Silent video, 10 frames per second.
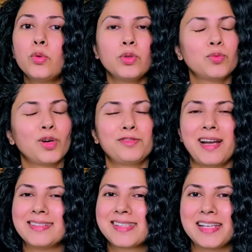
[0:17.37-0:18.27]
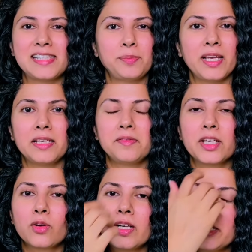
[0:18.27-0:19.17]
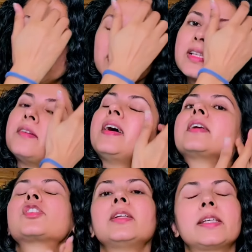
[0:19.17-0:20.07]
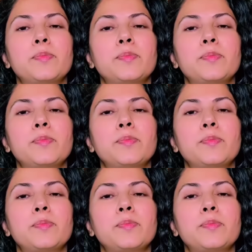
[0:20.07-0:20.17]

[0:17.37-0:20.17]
no, you won't find this recipe anywhere online because I've actually